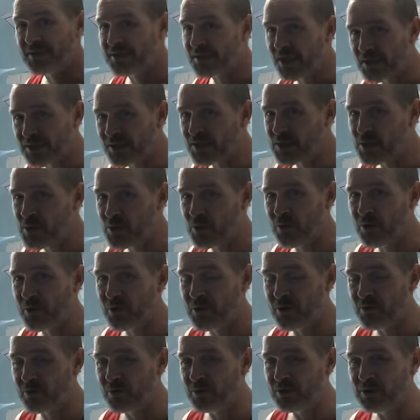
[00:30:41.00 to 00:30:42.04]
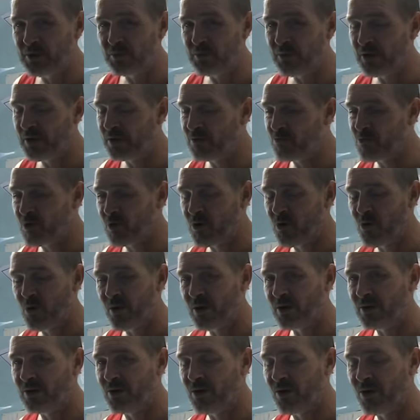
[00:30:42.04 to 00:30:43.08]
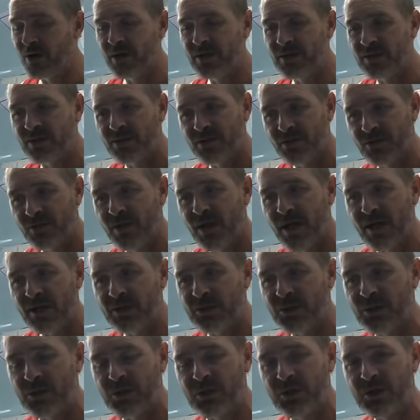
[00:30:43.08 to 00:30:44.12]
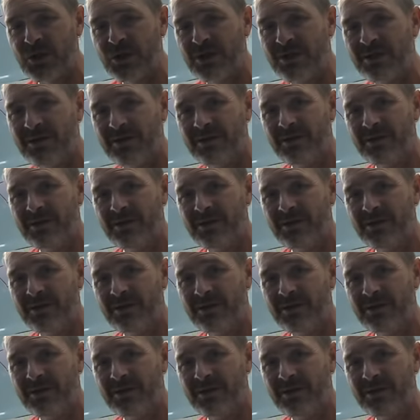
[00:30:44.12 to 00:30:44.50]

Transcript: Doesn't look good when you're being recorded, guys, to do that sort of shit.